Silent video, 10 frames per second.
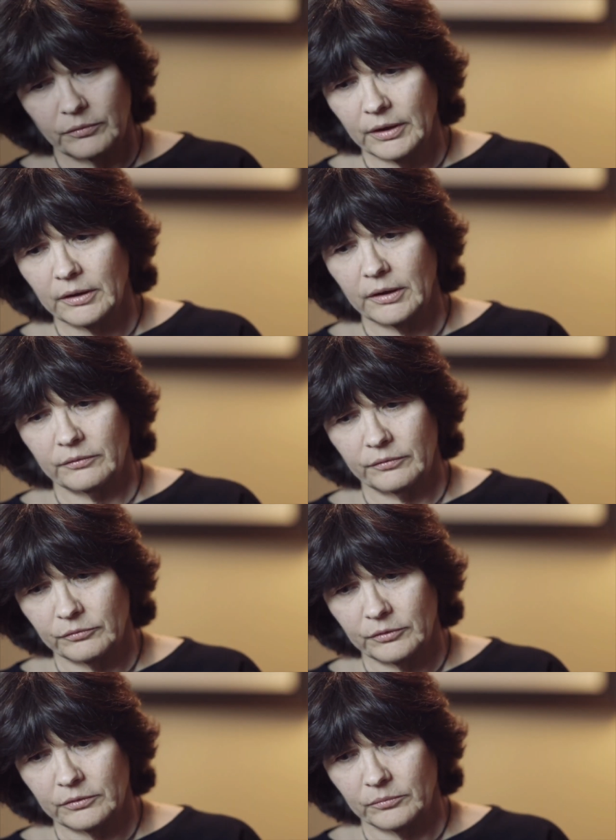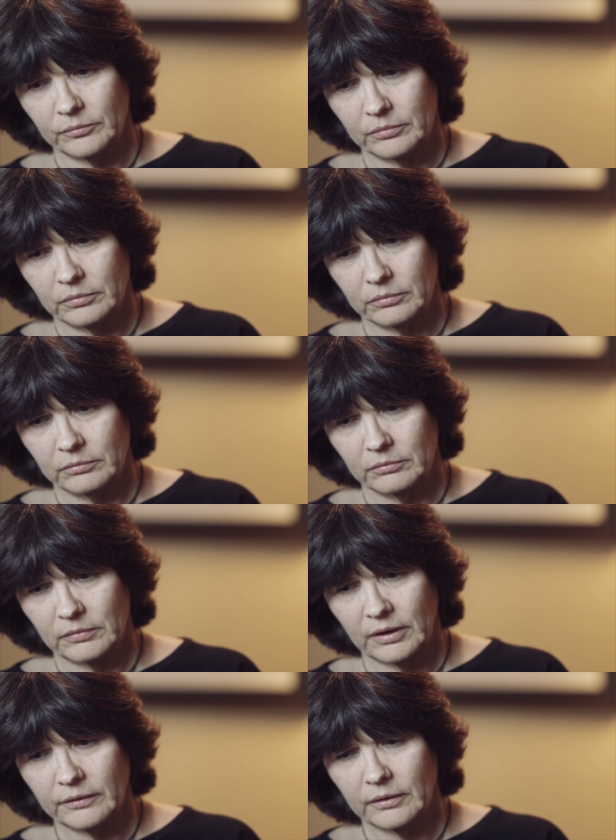I ran out of the room.
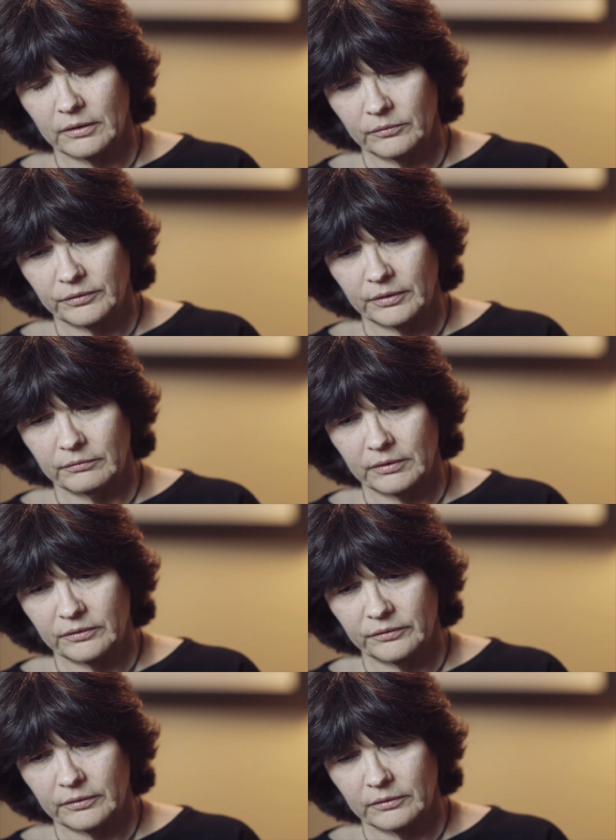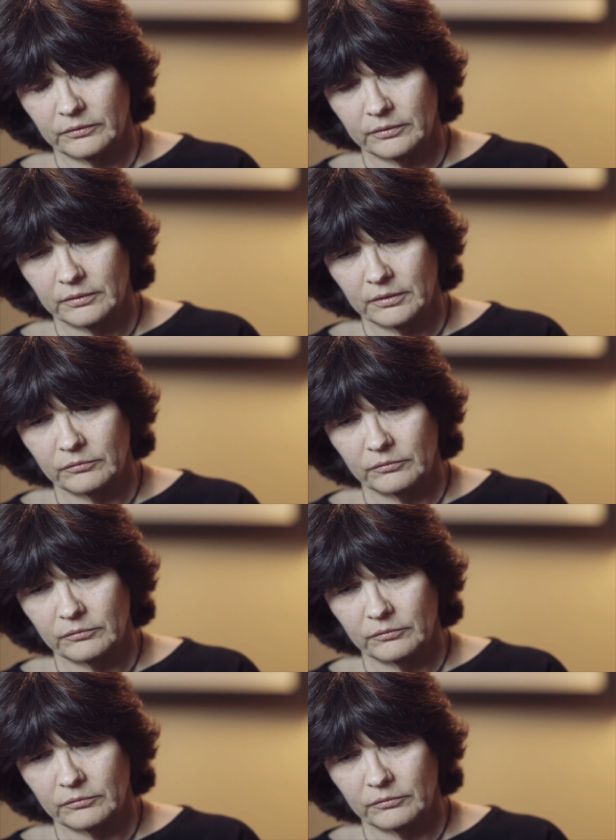I thought he was having a seizure.